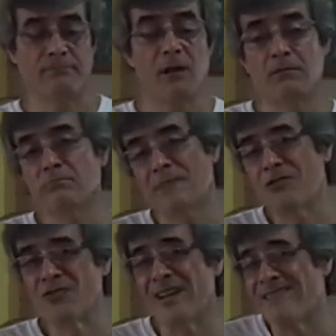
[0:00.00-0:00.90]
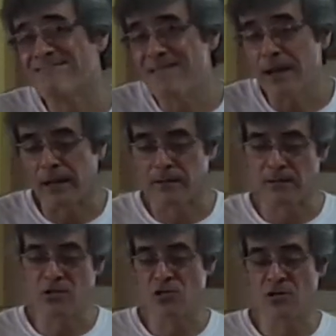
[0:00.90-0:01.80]
No, actually he did.
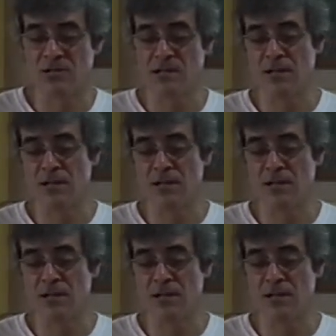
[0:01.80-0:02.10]
He just,